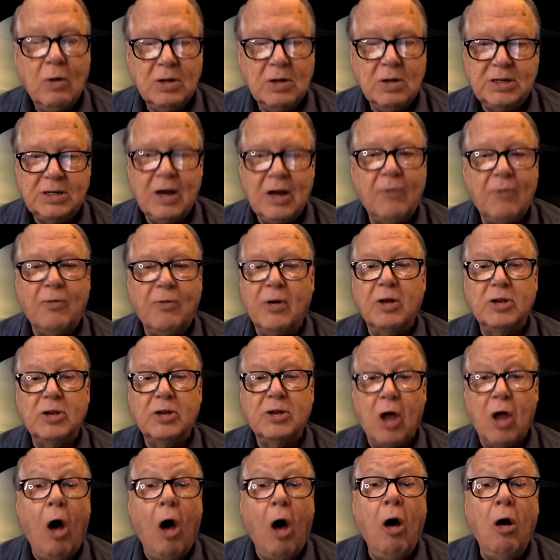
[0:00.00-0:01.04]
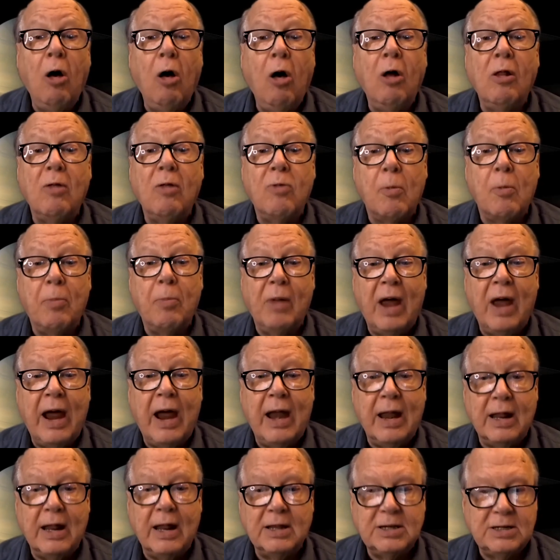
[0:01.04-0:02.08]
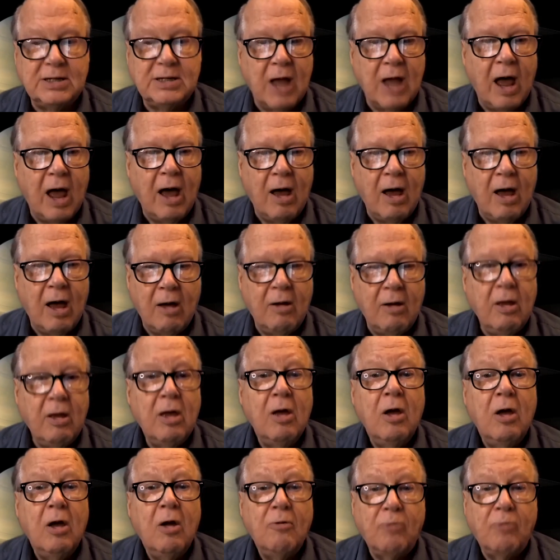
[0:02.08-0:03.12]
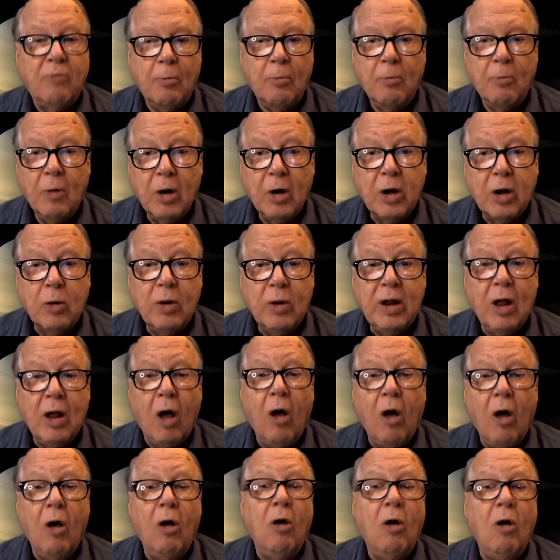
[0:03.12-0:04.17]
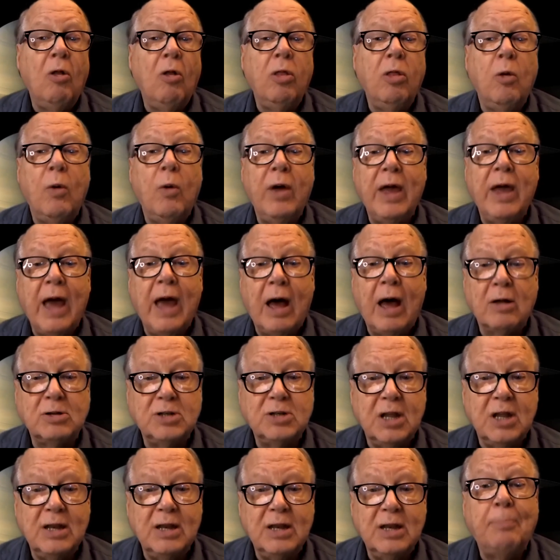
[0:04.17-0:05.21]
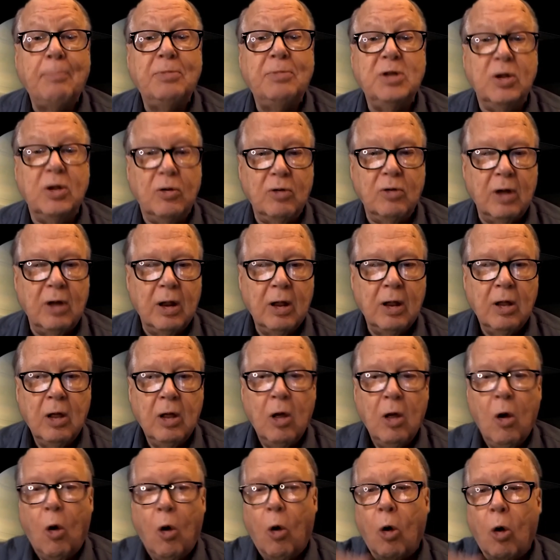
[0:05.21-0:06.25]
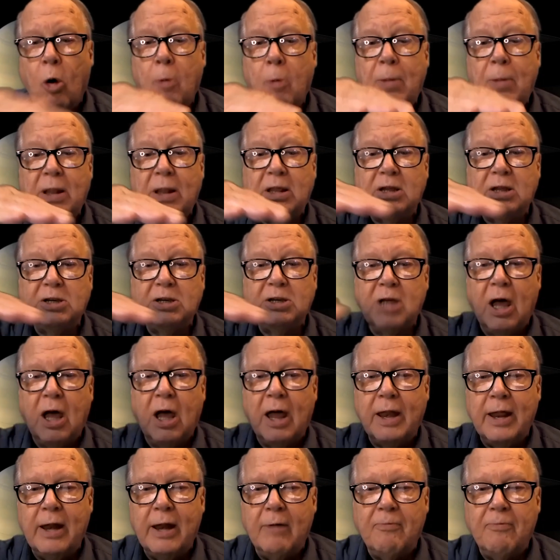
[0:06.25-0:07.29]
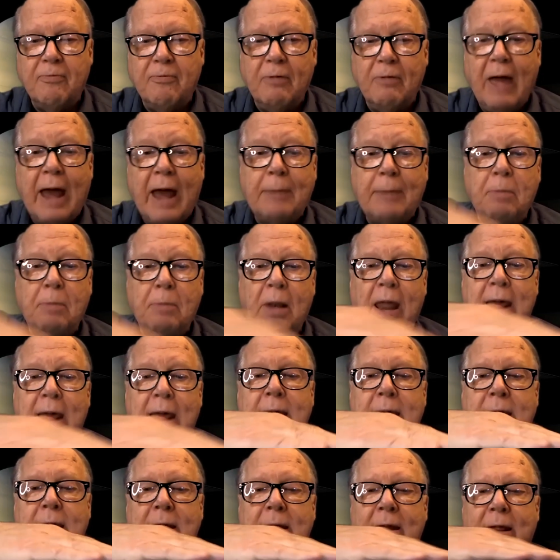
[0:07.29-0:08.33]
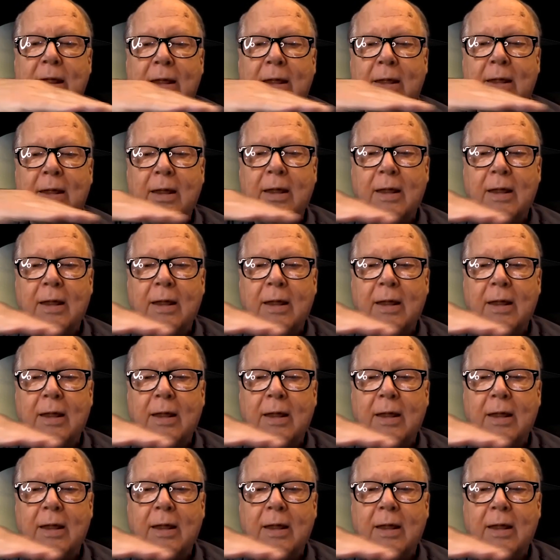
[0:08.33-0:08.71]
was different, all of the planets, from Mercury all the way out to Neptune, orbit the sun in a flat plane,